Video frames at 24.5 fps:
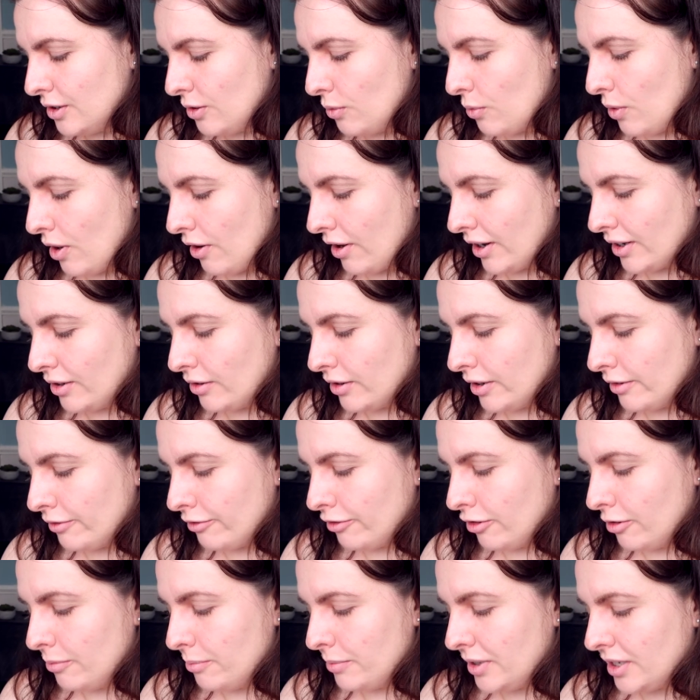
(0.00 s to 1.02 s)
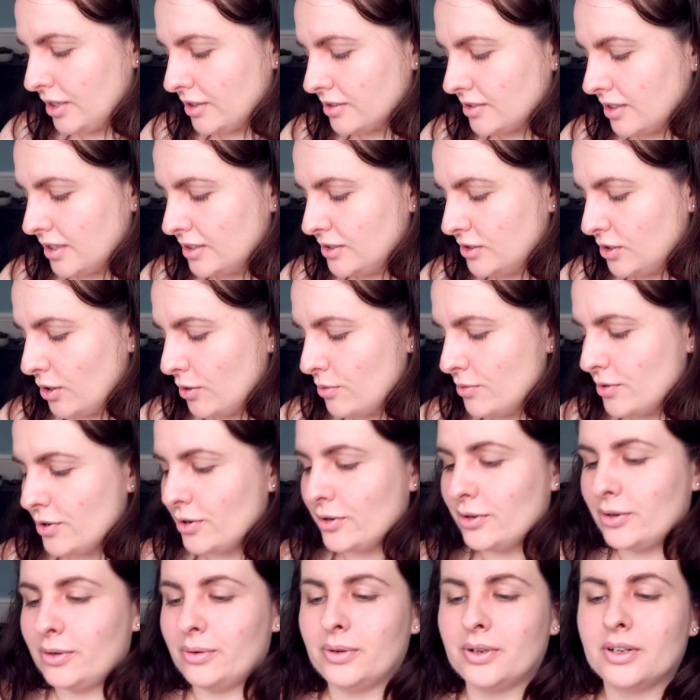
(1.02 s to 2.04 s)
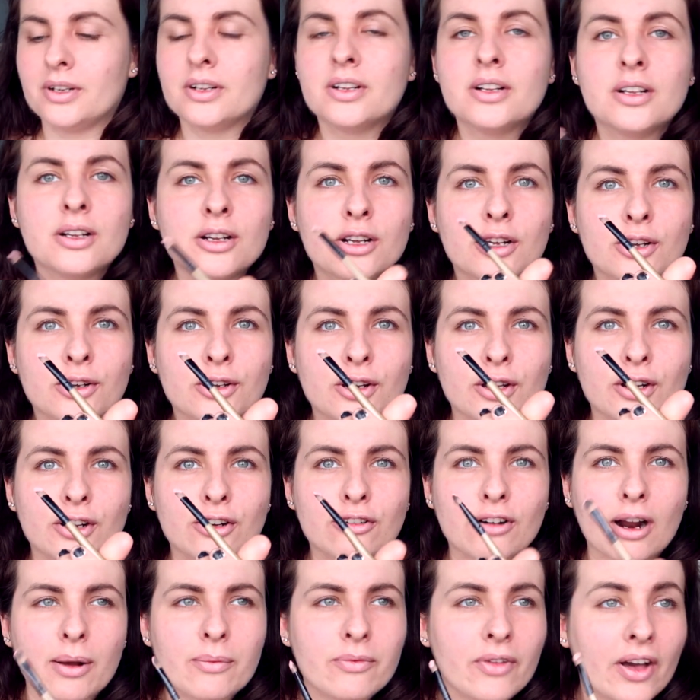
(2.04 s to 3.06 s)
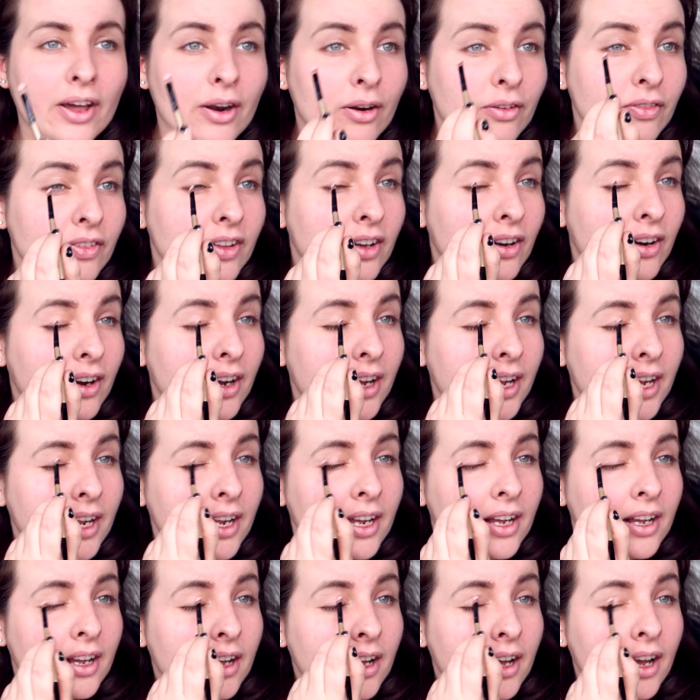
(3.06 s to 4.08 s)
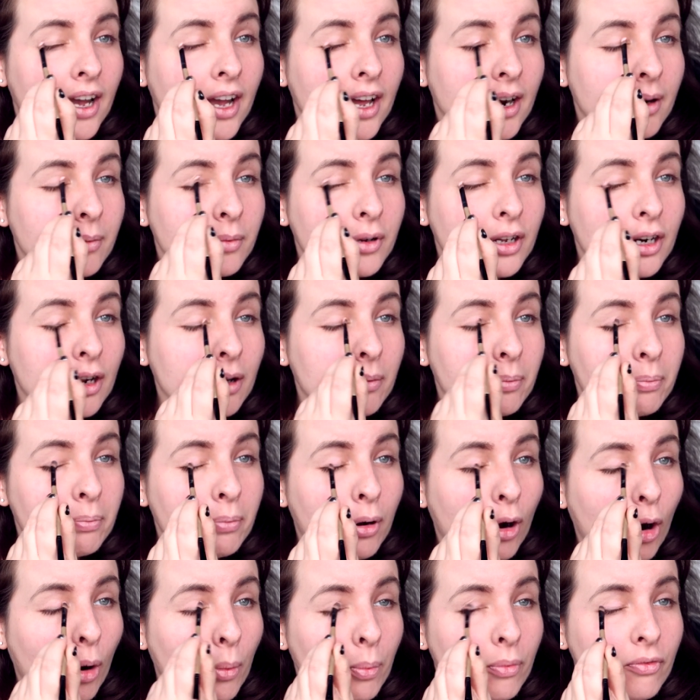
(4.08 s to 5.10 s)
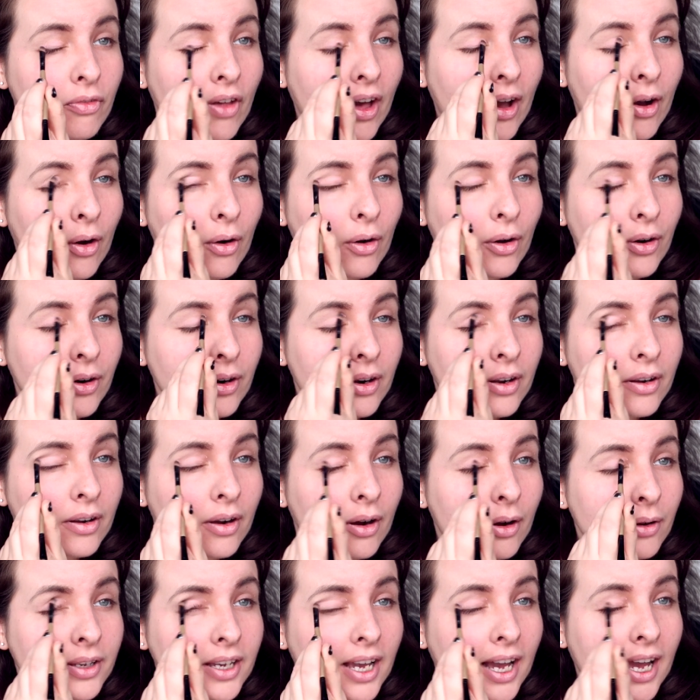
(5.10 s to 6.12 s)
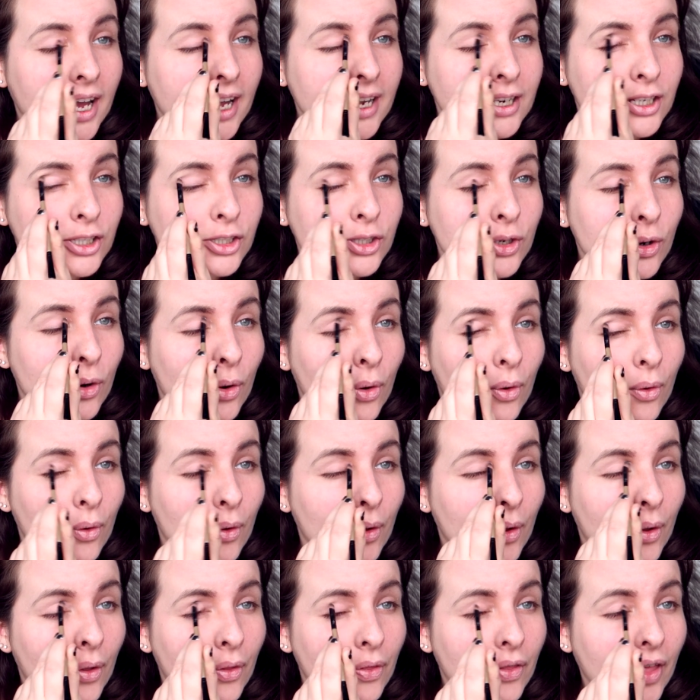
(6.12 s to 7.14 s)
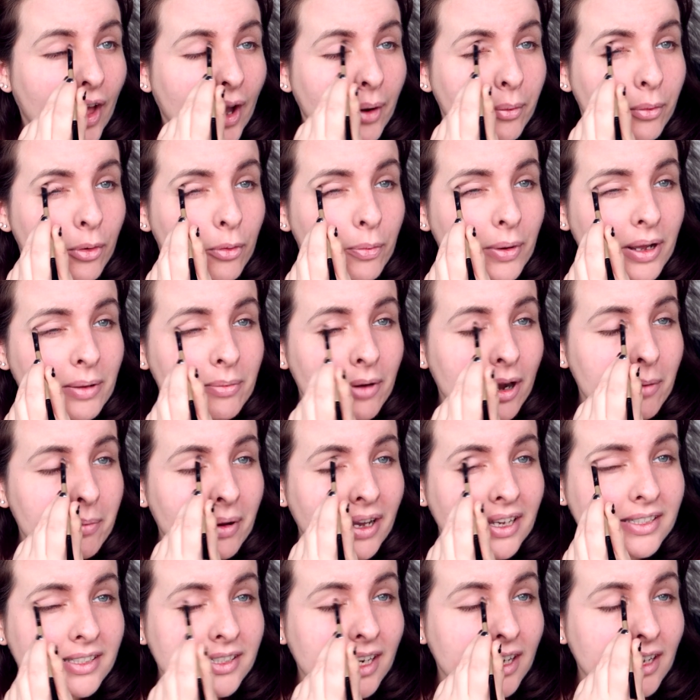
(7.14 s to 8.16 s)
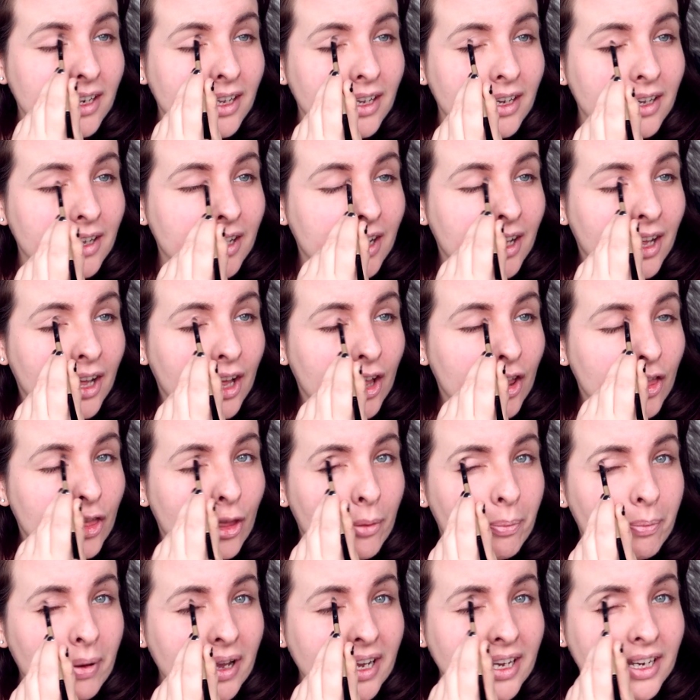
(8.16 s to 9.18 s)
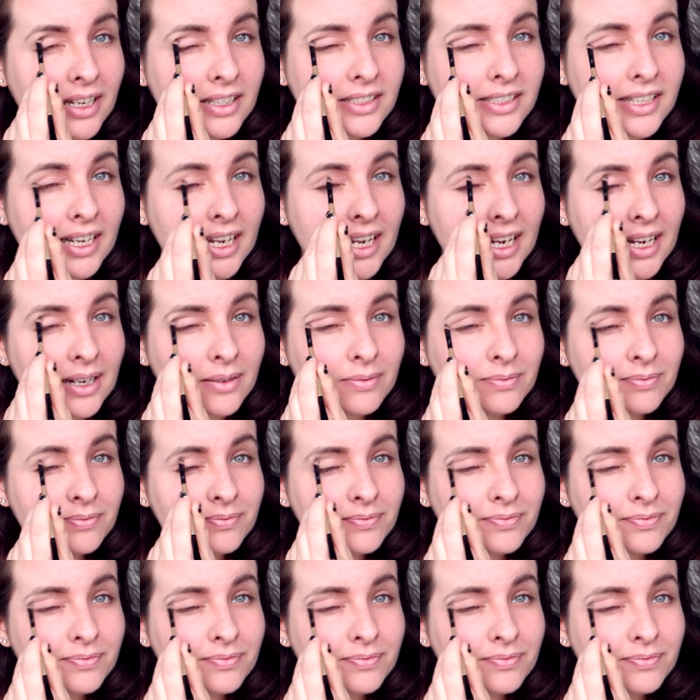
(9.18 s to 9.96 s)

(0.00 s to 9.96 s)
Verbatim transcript: where I got it from because I don't know. Gonna grab that on the eye and I'm gonna pop that on. Okay, sure. That will be my base color, the Pingoty.